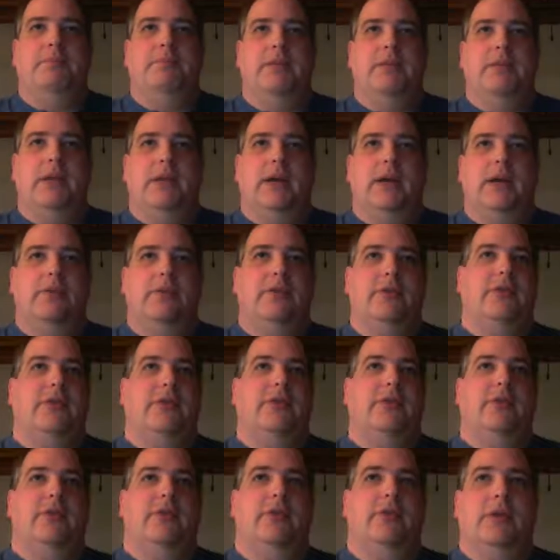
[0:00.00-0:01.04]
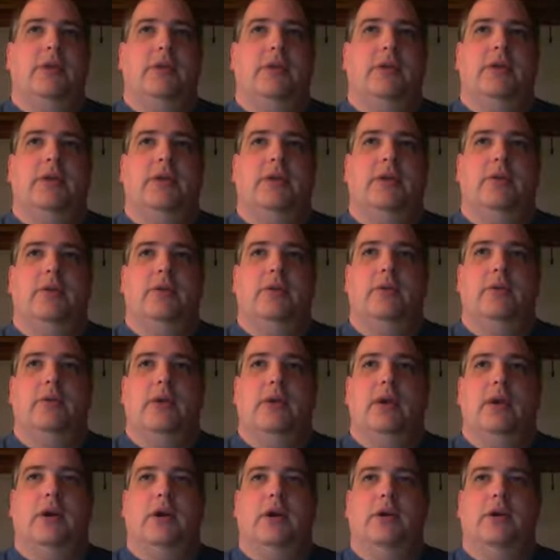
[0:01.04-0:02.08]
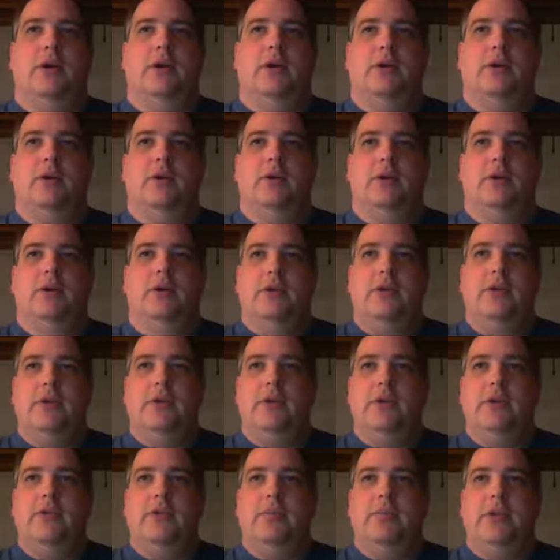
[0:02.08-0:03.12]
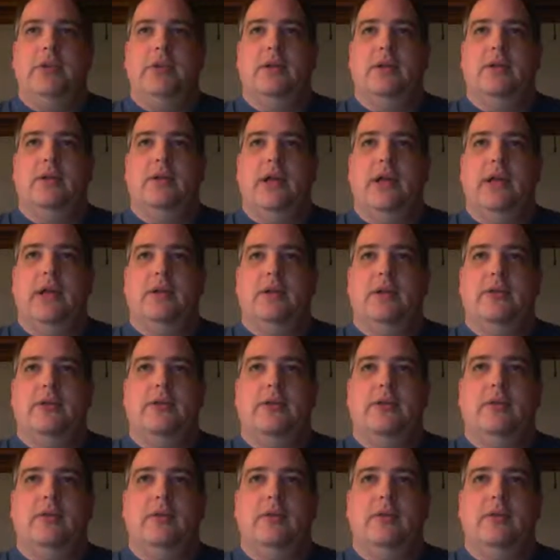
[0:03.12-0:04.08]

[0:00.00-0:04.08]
Yes. So now we can do our TcpClient.